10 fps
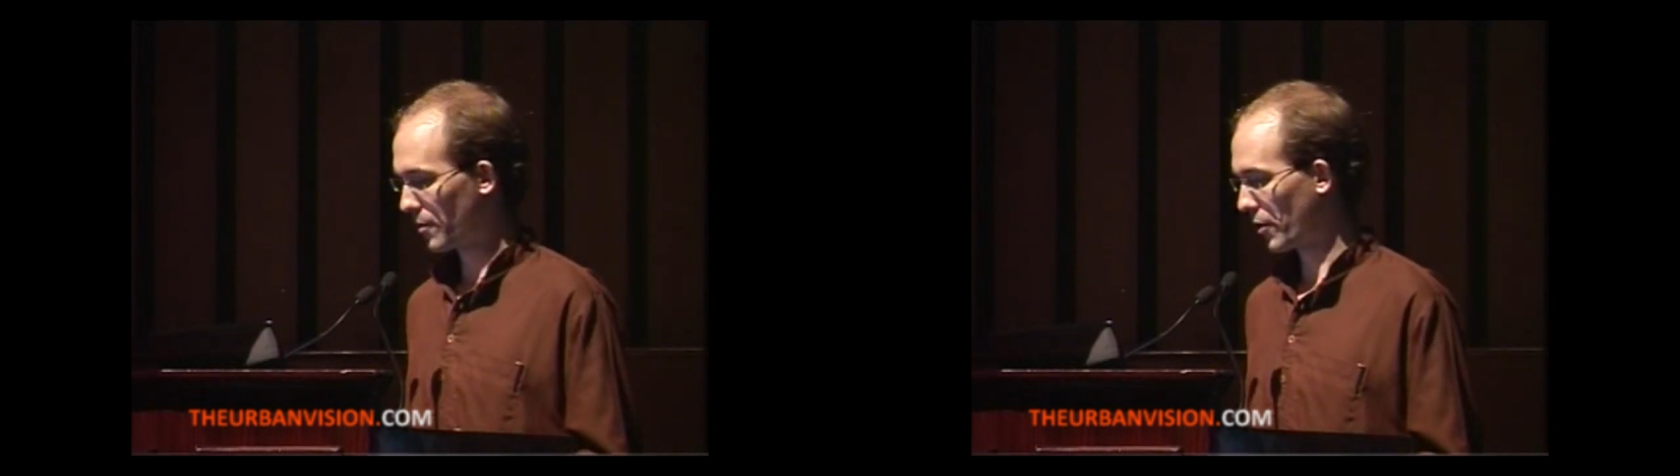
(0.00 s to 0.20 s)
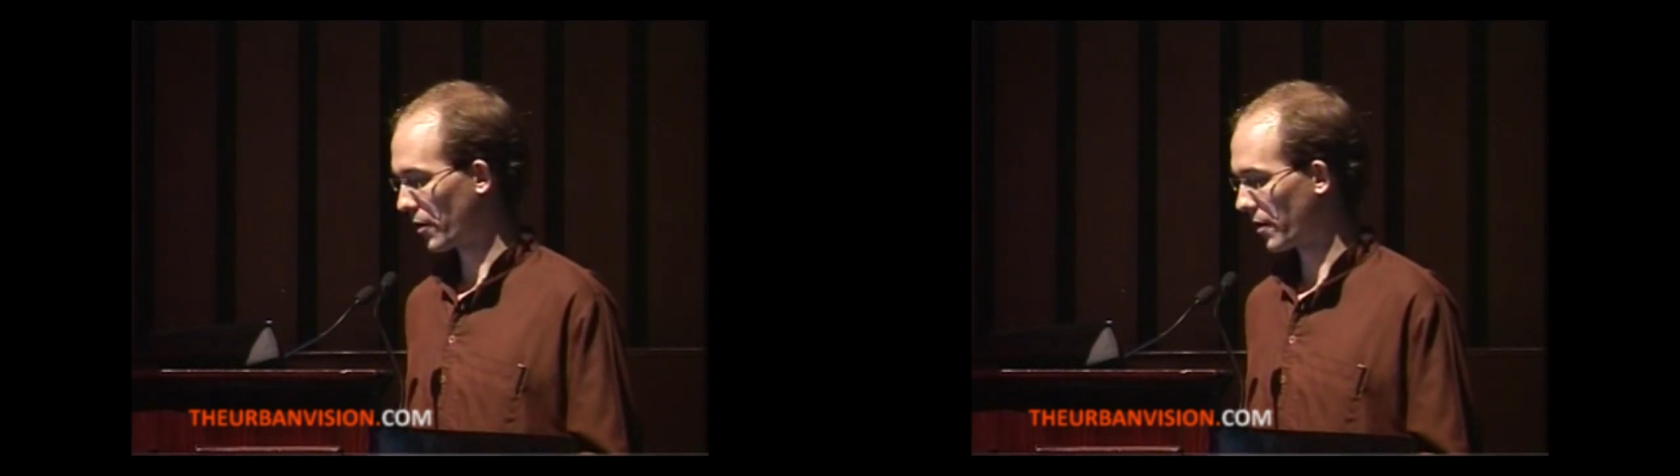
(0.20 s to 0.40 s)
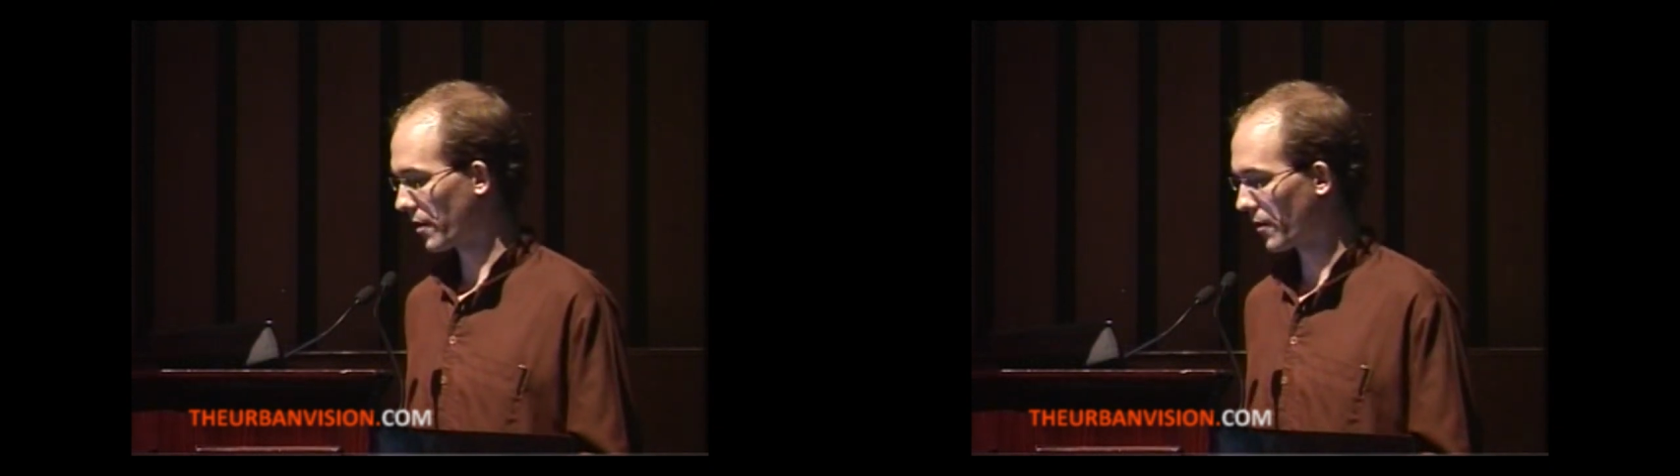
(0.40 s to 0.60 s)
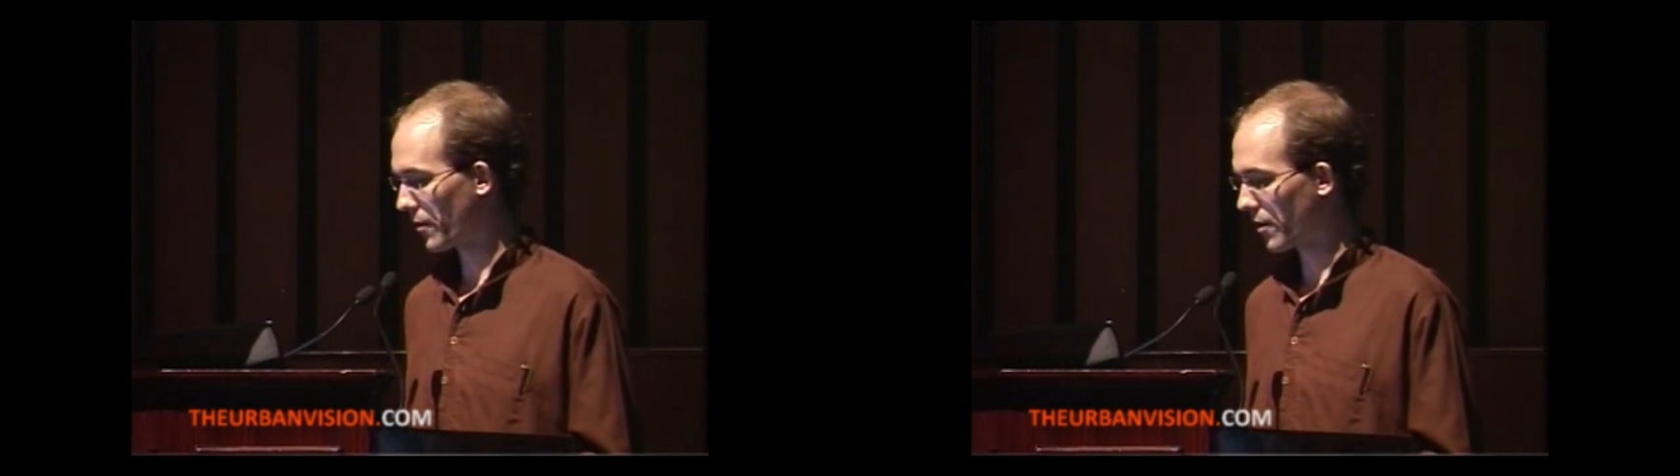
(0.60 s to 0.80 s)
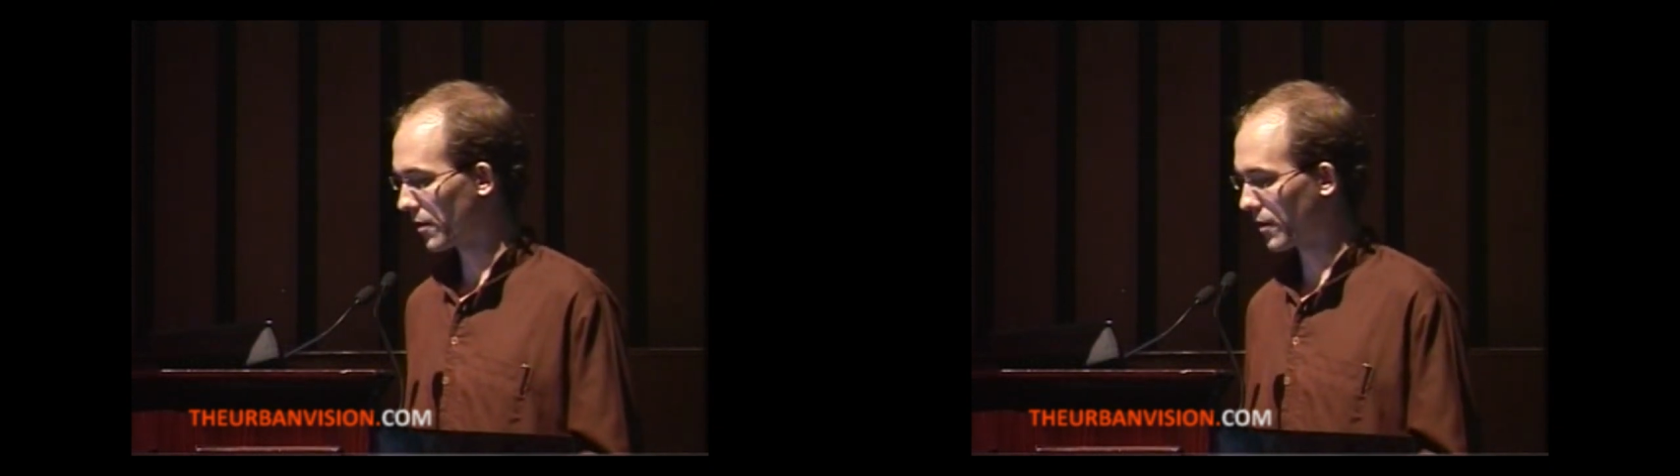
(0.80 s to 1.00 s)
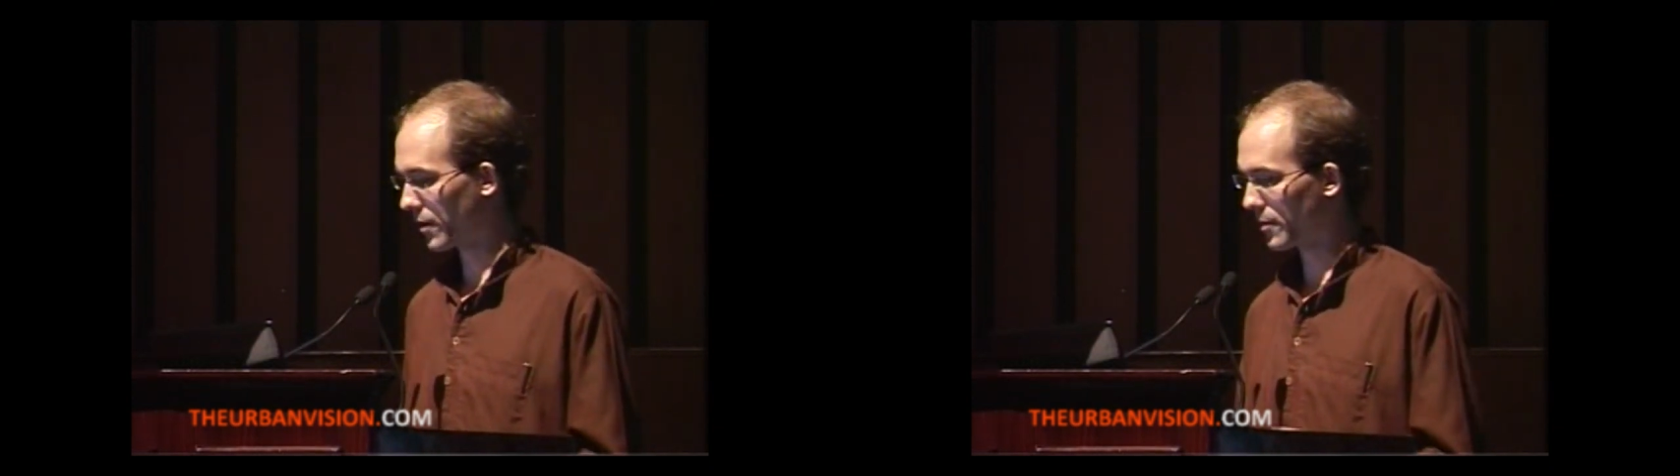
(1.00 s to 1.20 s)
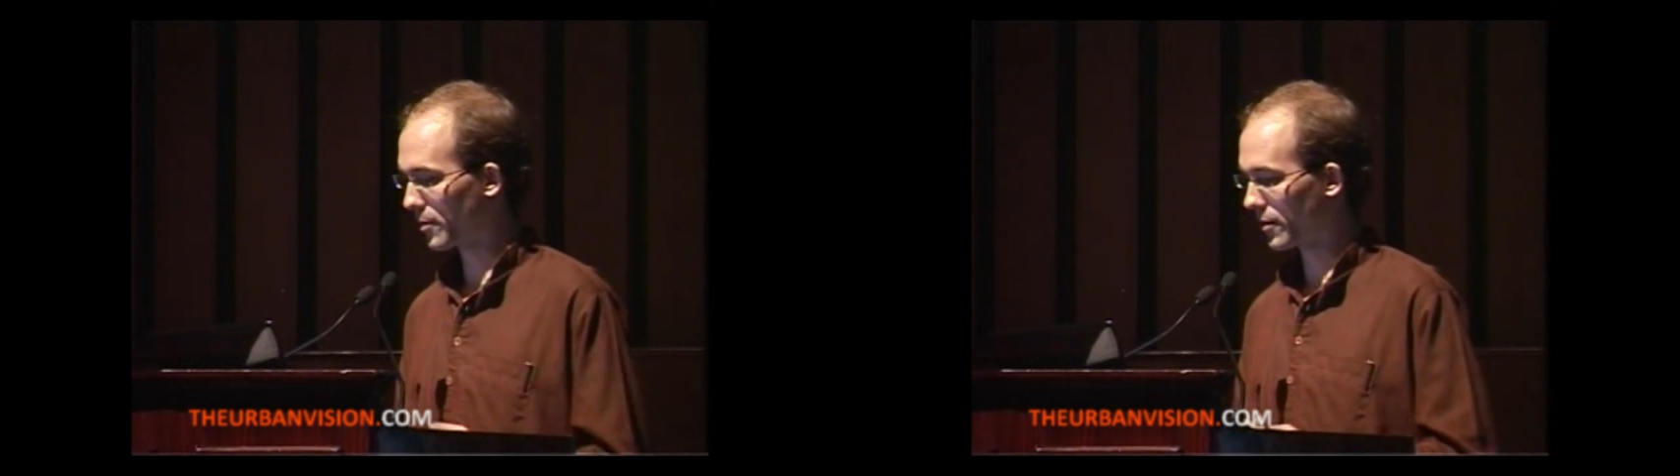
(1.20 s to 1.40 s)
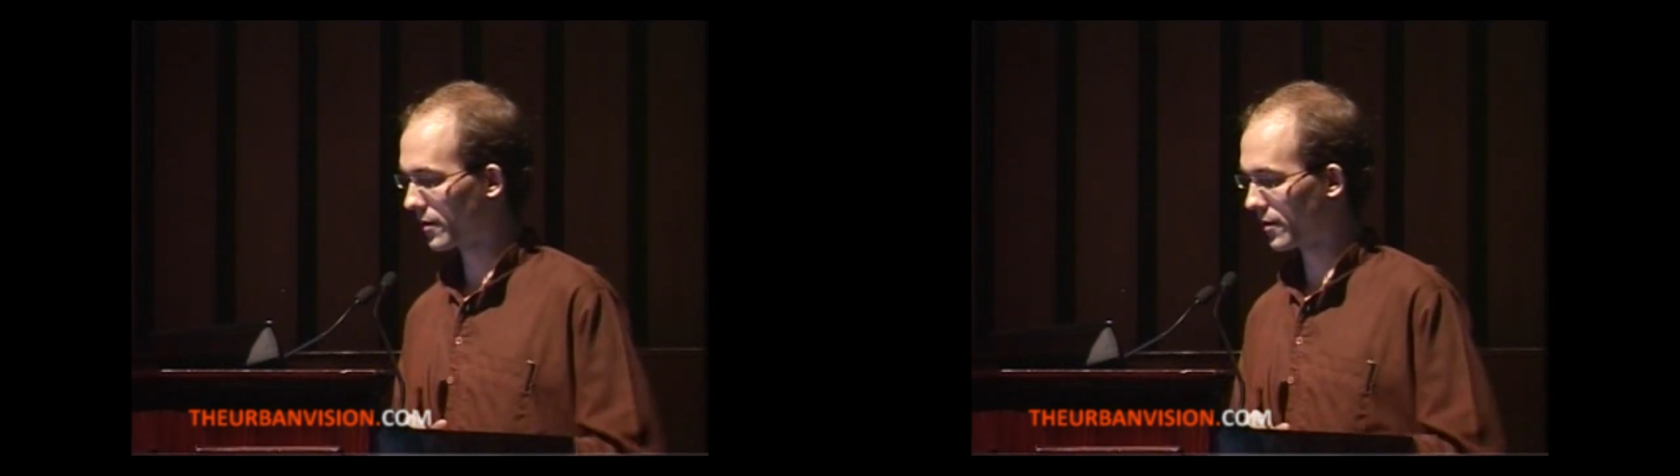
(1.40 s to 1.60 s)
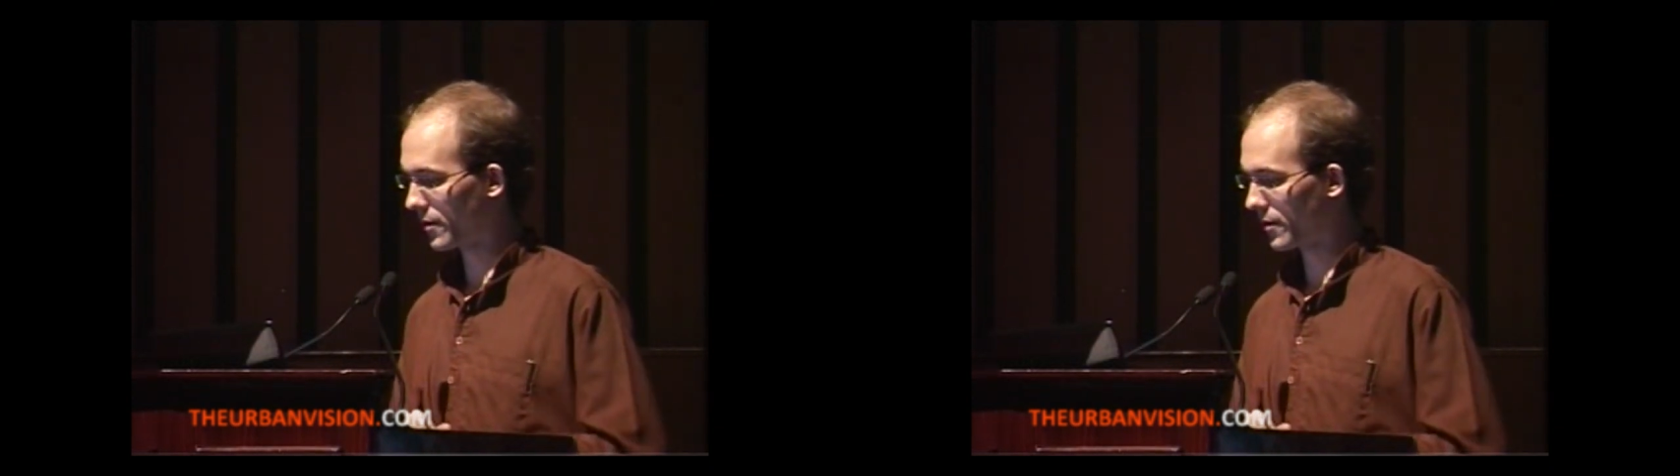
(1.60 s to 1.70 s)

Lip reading: component of the overall transport